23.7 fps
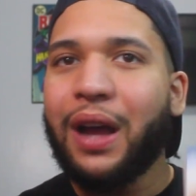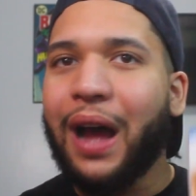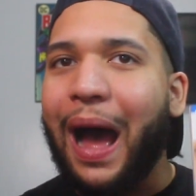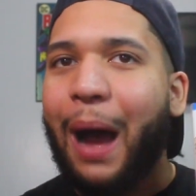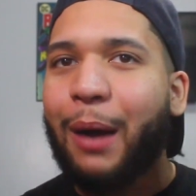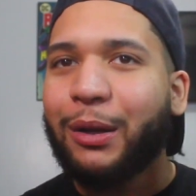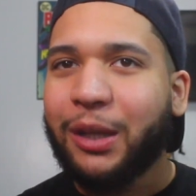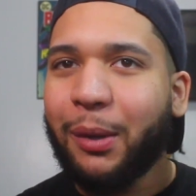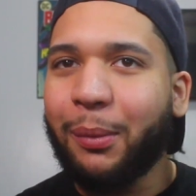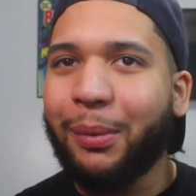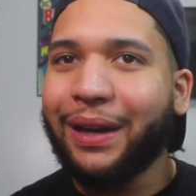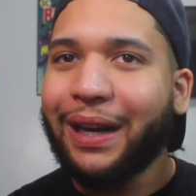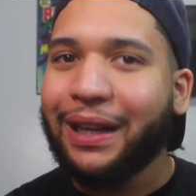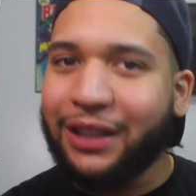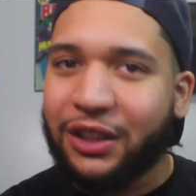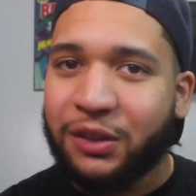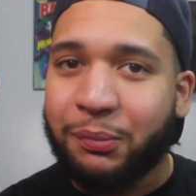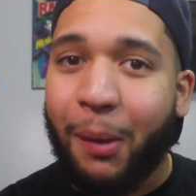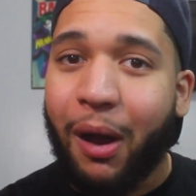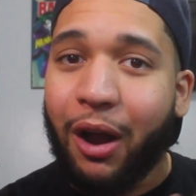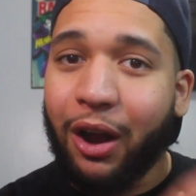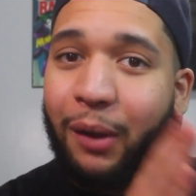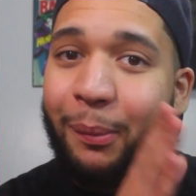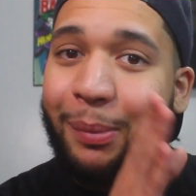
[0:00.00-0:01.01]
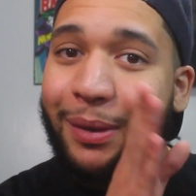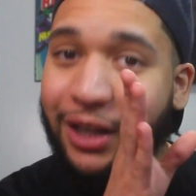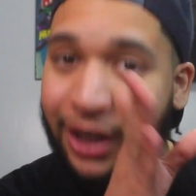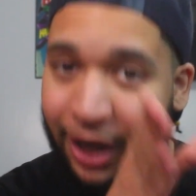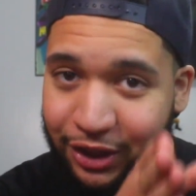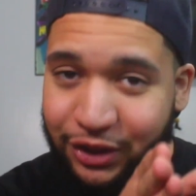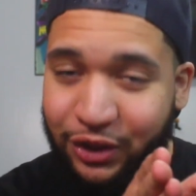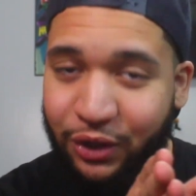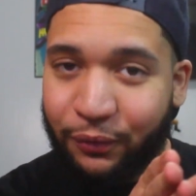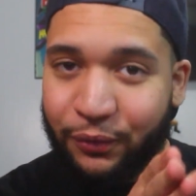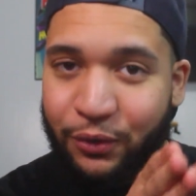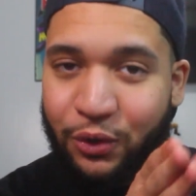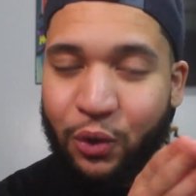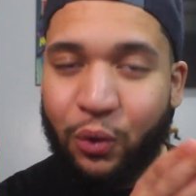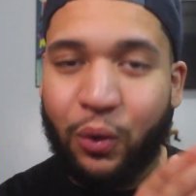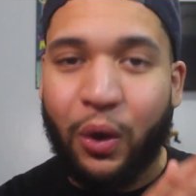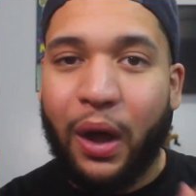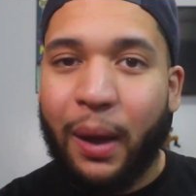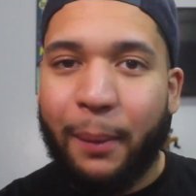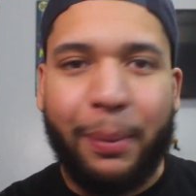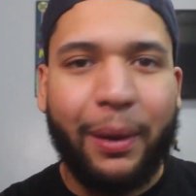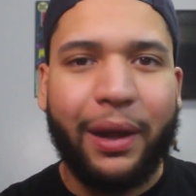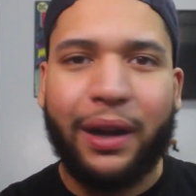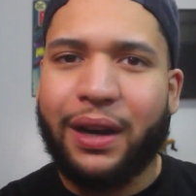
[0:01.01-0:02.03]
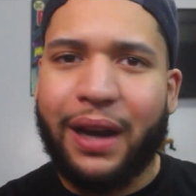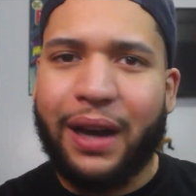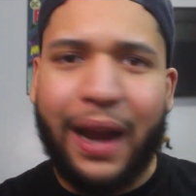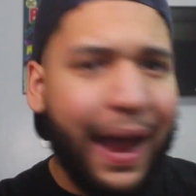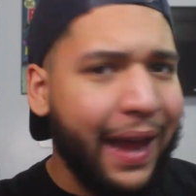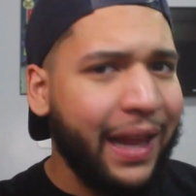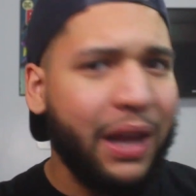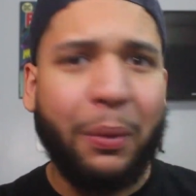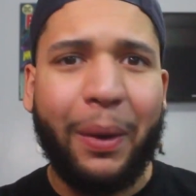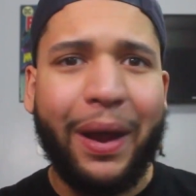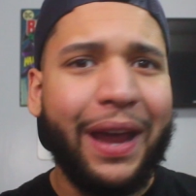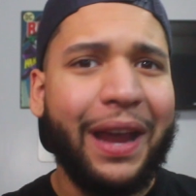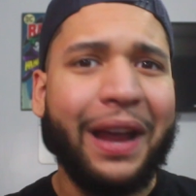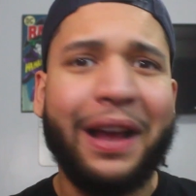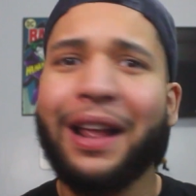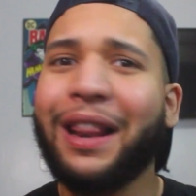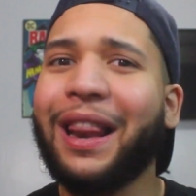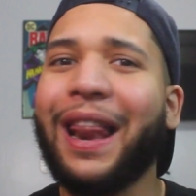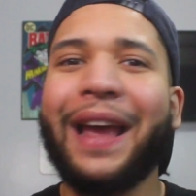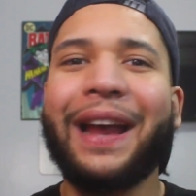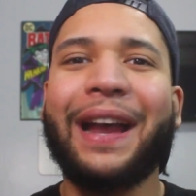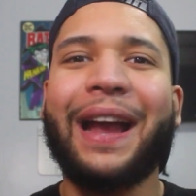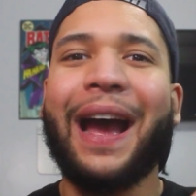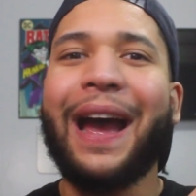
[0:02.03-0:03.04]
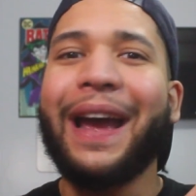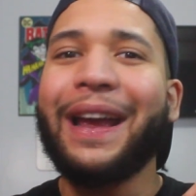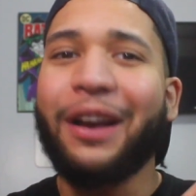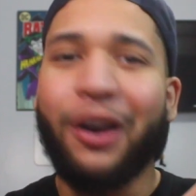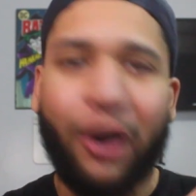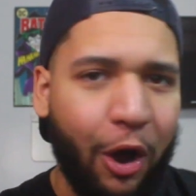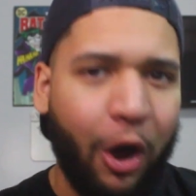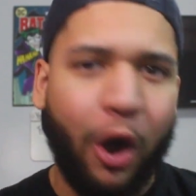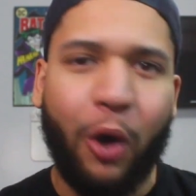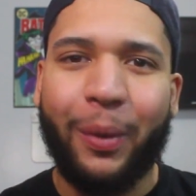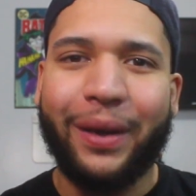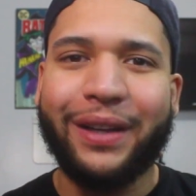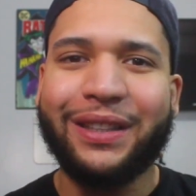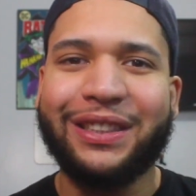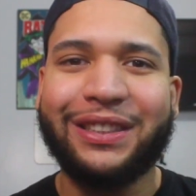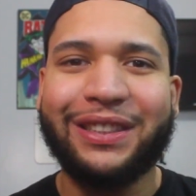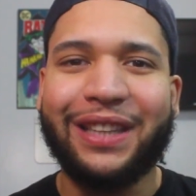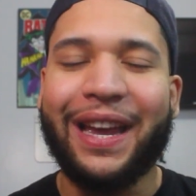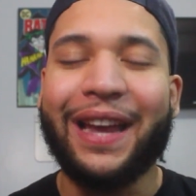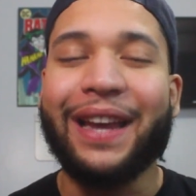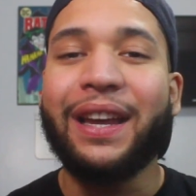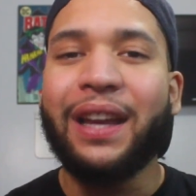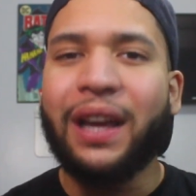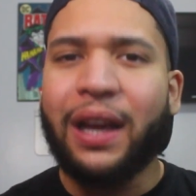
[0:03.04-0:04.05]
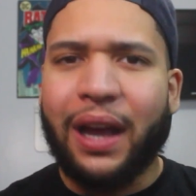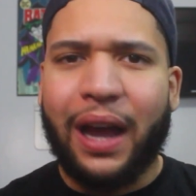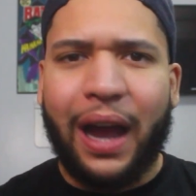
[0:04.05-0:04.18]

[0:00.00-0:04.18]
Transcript: I was able to get this manga because of you. But anyway, like I always say,